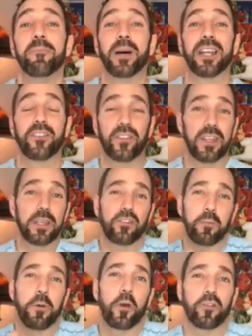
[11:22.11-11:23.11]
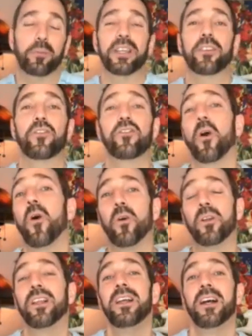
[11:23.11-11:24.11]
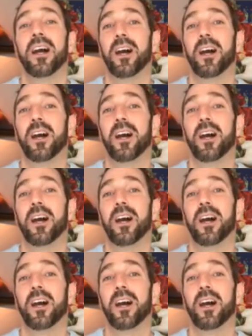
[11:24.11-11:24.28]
but it's supposedly the soul